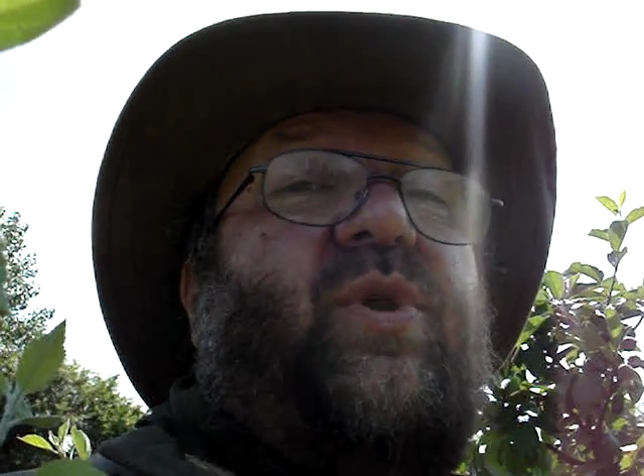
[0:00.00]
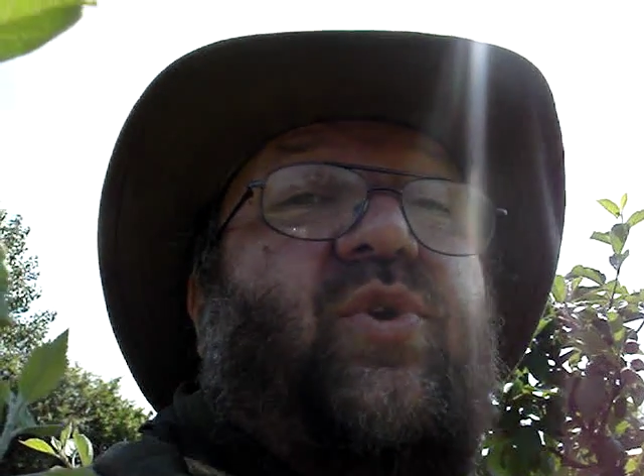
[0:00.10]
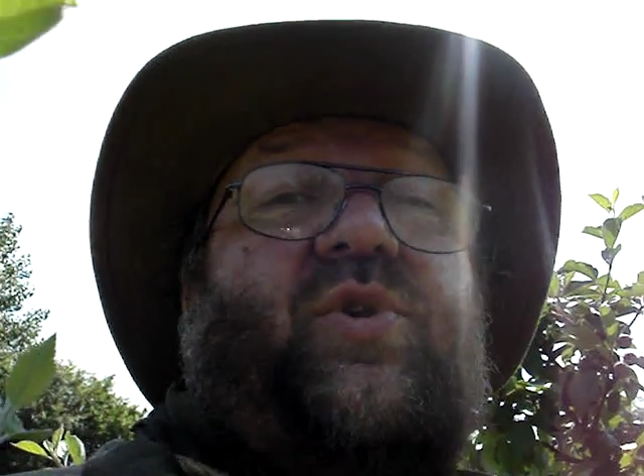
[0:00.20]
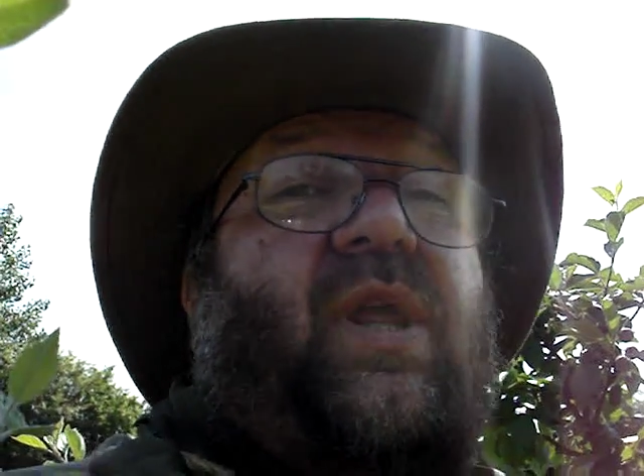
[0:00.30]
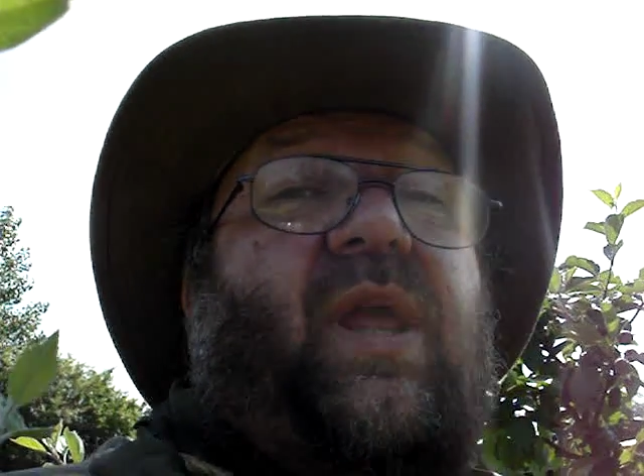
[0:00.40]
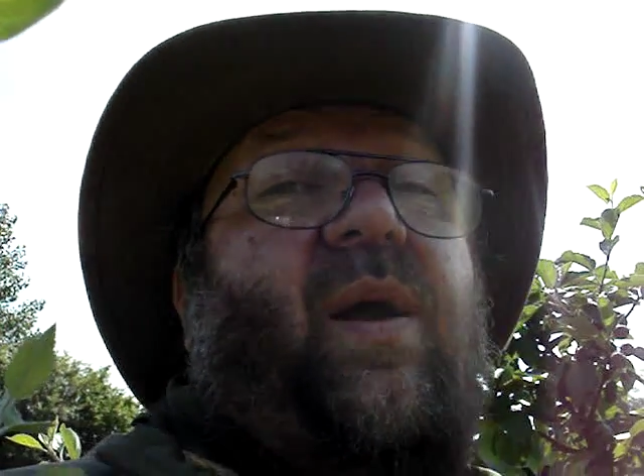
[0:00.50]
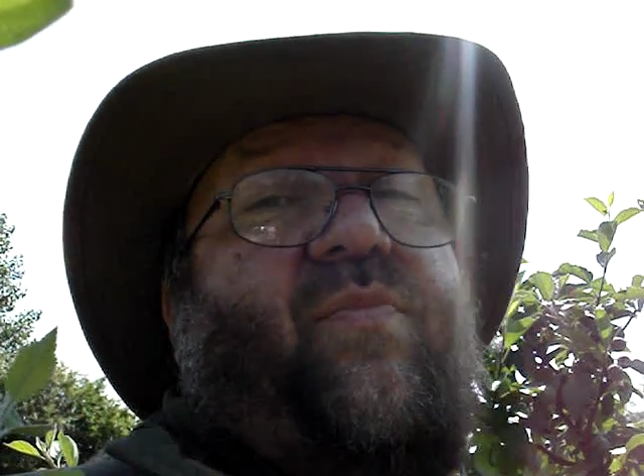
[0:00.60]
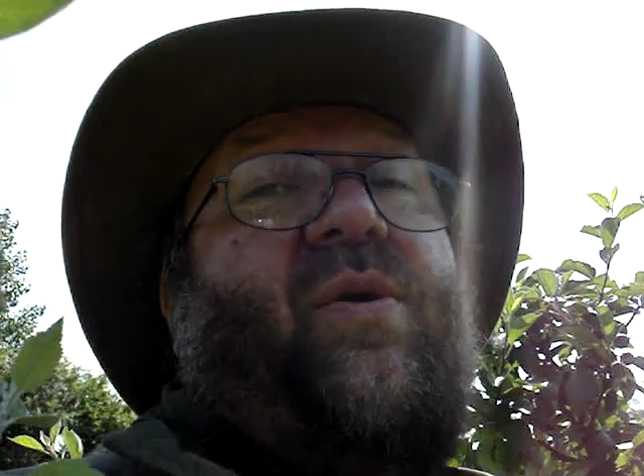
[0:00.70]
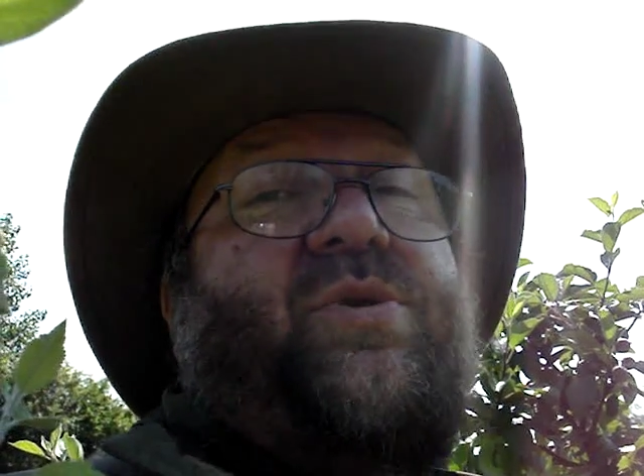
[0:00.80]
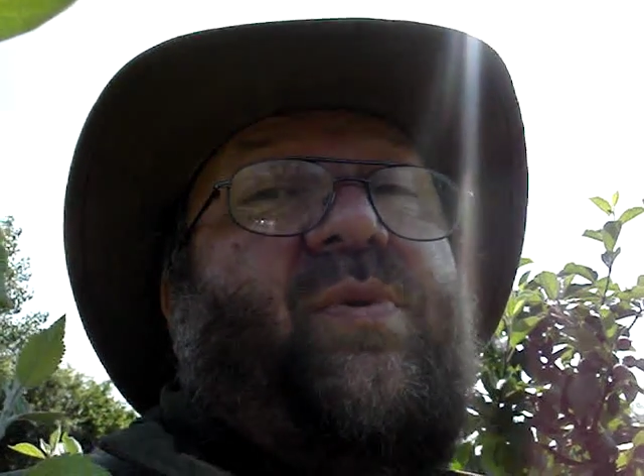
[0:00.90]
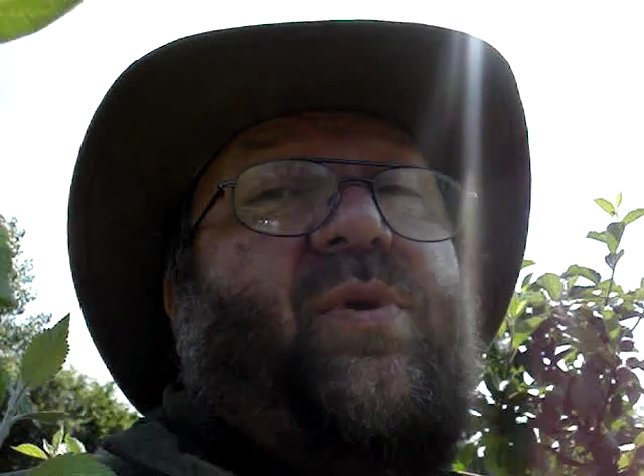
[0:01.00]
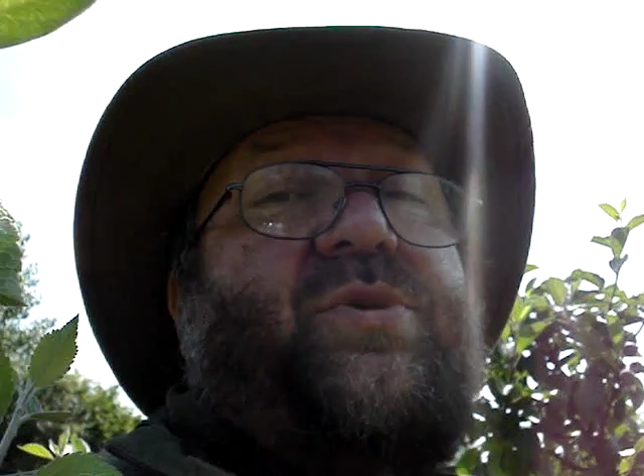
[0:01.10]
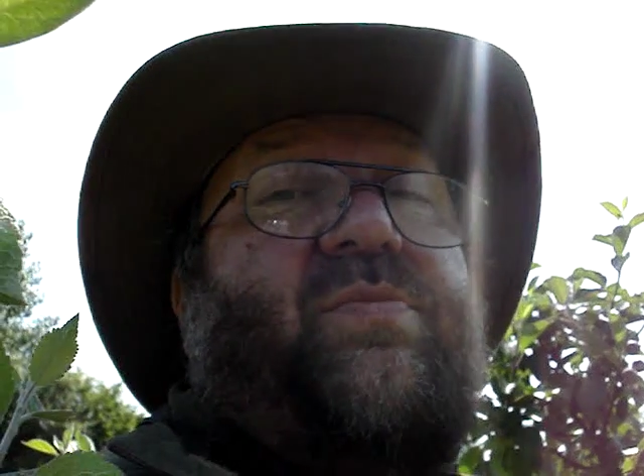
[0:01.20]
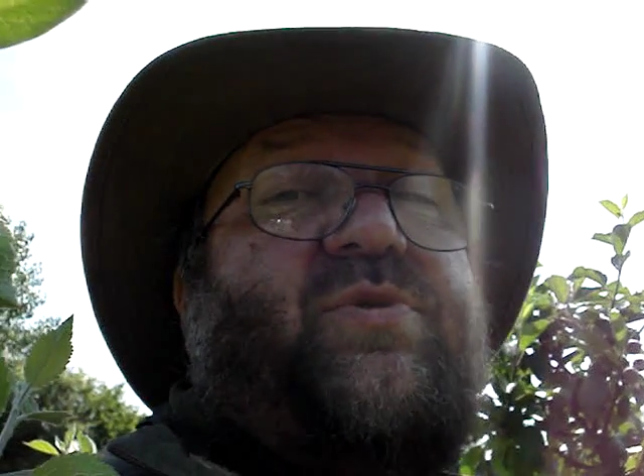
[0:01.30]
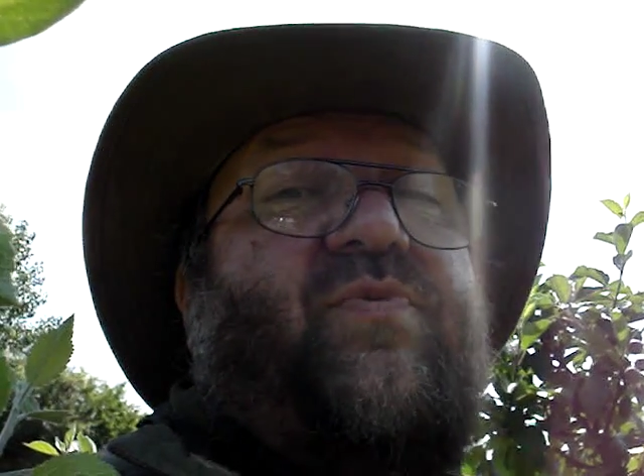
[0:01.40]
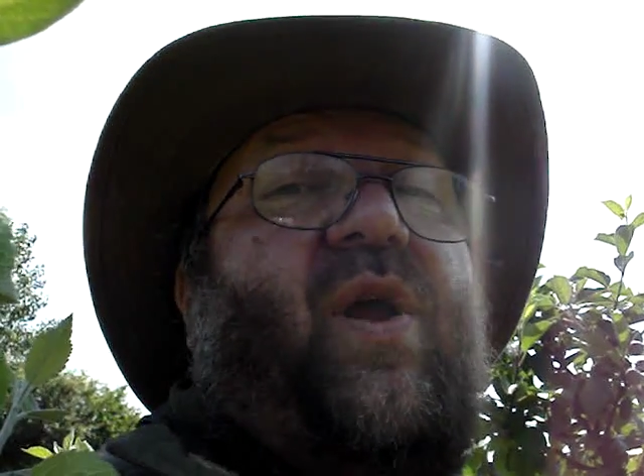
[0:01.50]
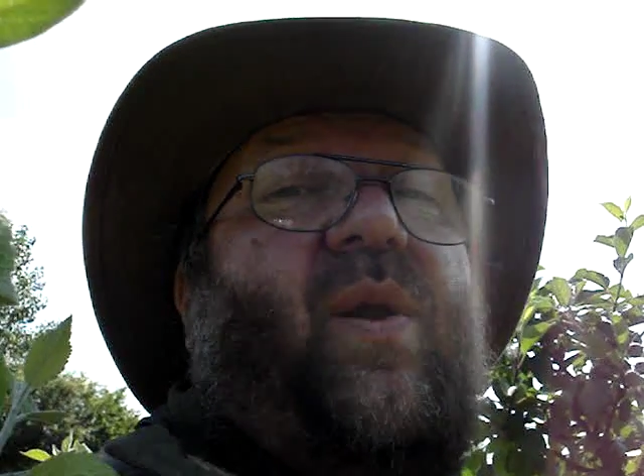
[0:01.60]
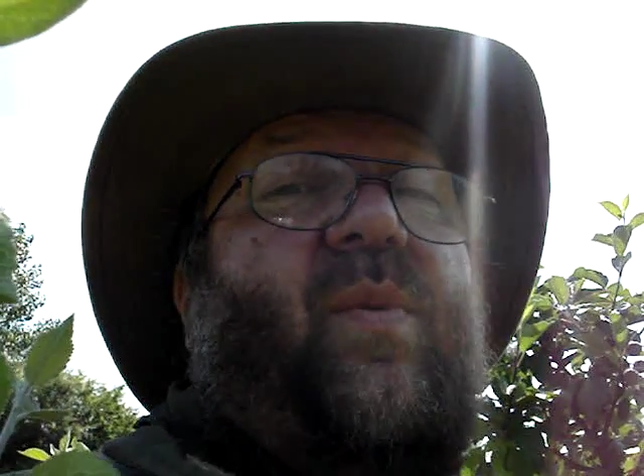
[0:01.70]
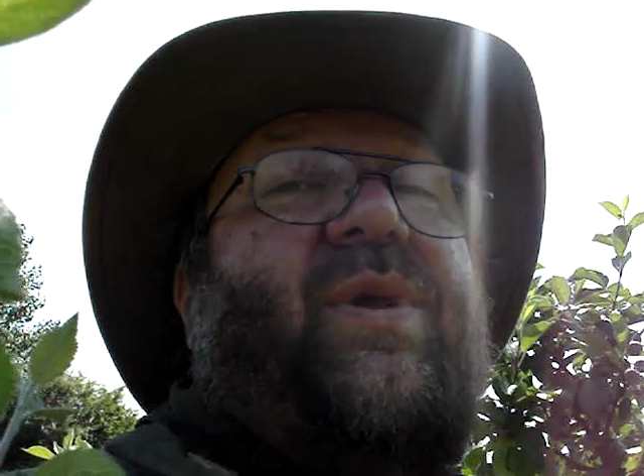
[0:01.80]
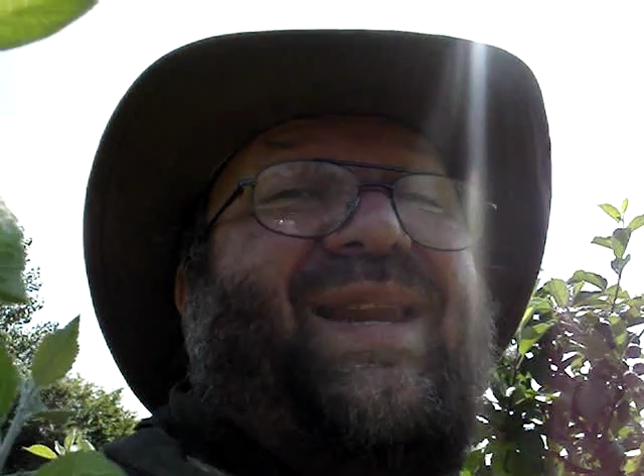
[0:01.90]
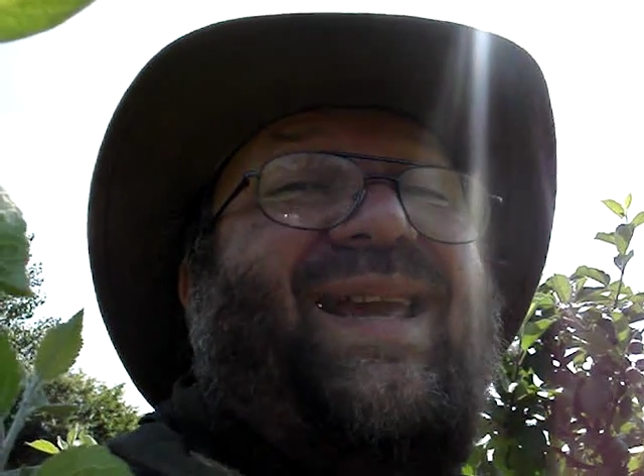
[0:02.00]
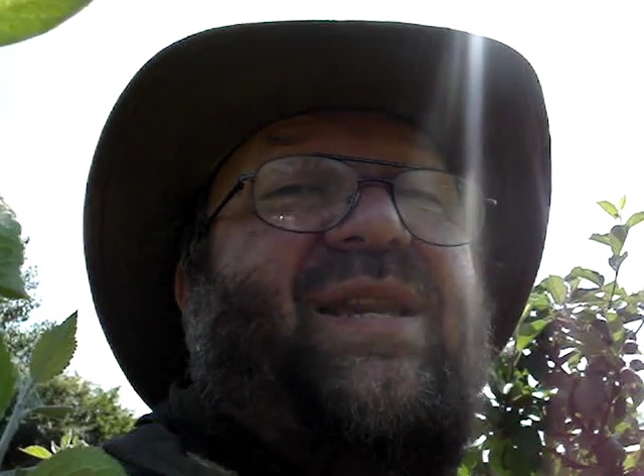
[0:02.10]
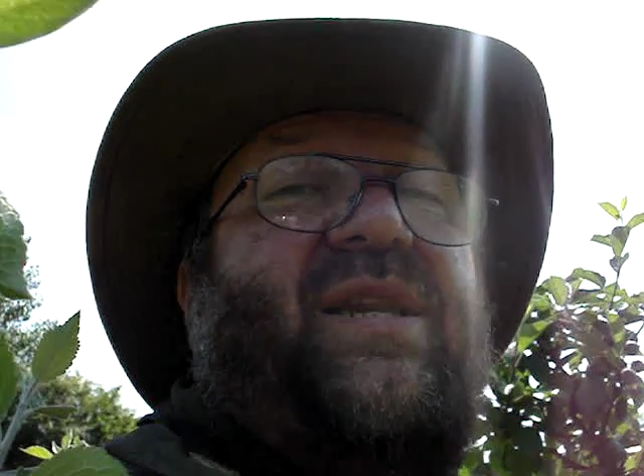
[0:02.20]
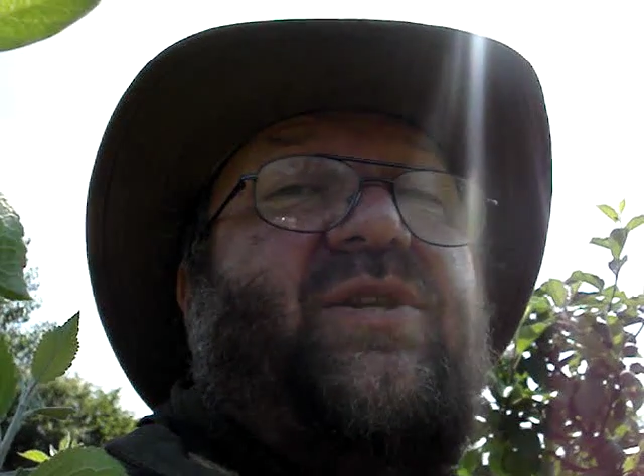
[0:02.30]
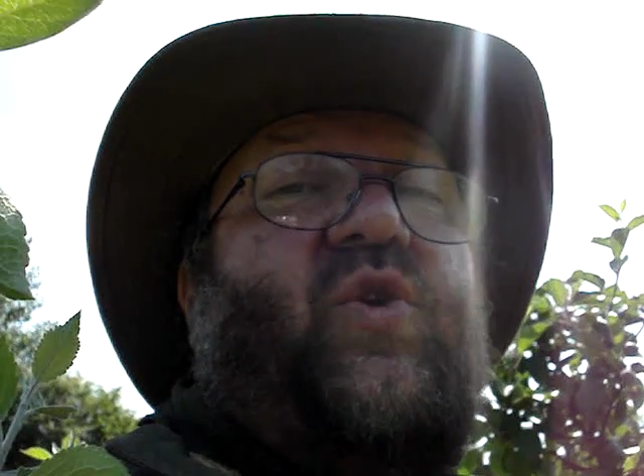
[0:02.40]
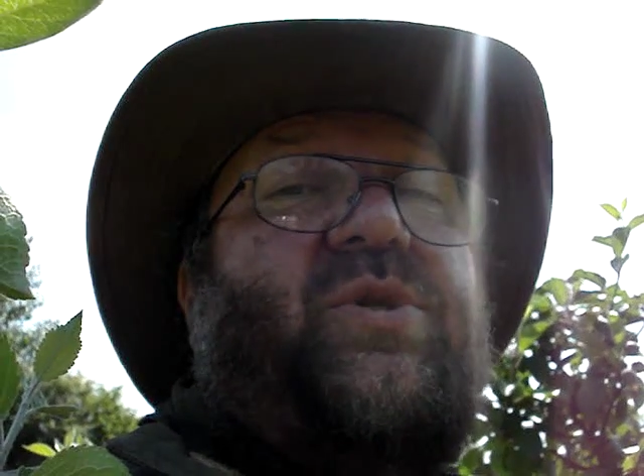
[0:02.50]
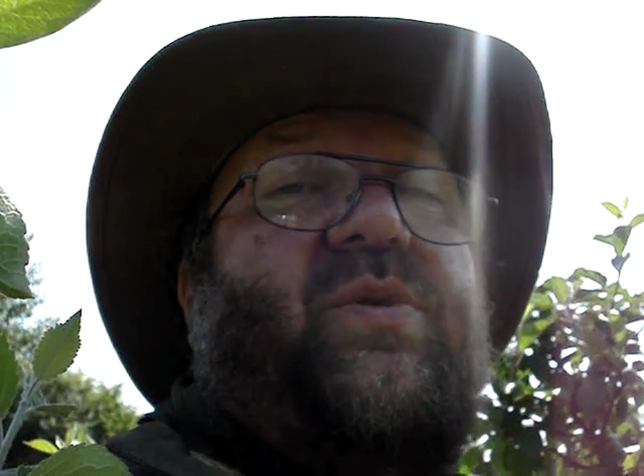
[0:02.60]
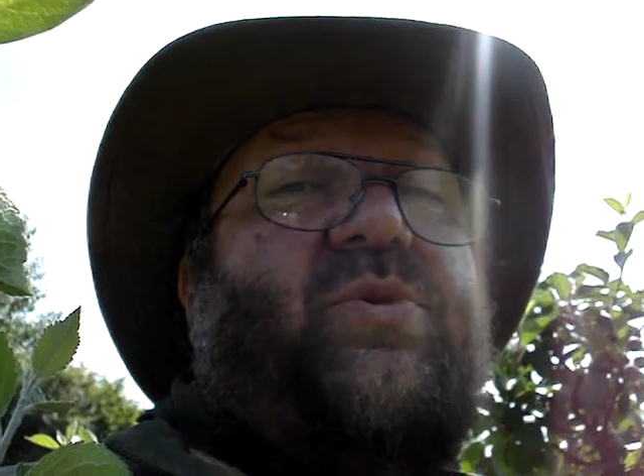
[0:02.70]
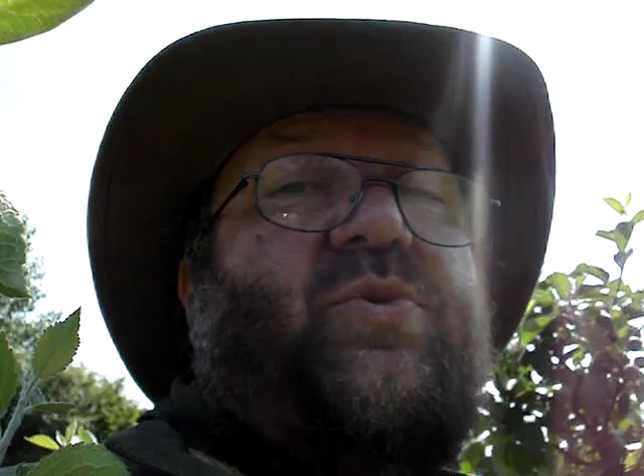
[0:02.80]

We couldn't get a post-blossom spray on when we needed to because it